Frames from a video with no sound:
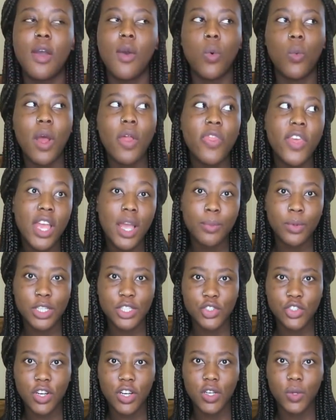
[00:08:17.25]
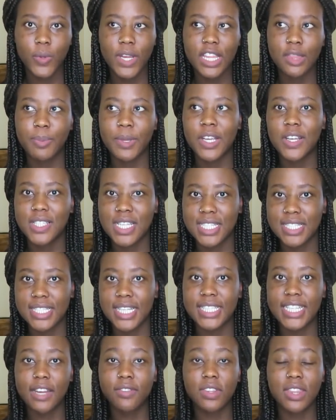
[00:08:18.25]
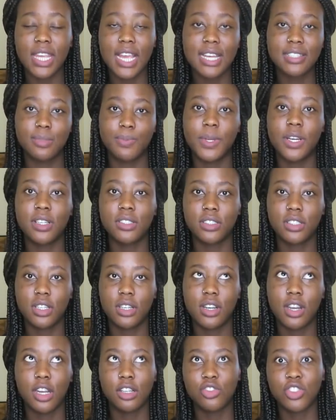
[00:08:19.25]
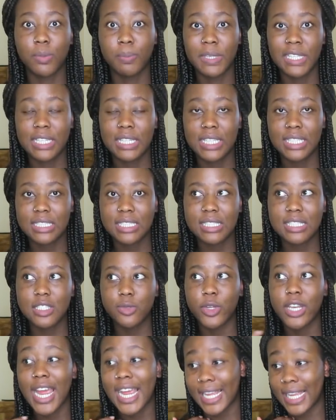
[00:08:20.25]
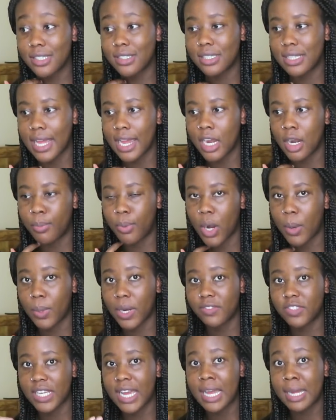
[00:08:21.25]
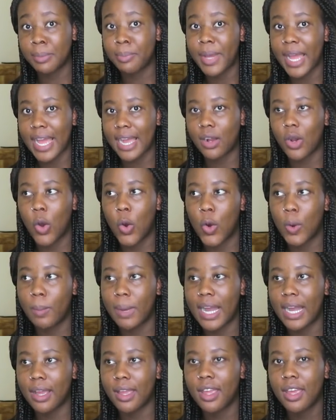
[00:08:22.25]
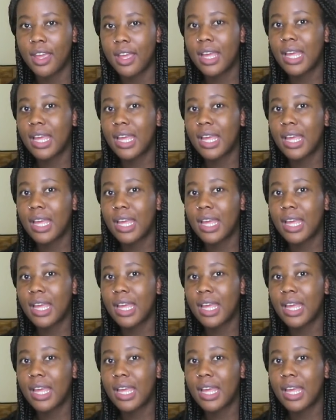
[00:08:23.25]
One thing I want to struggle with, because I said everything has to be under 100 milliliters, when I get to the airport, I'm going to have to unpack all my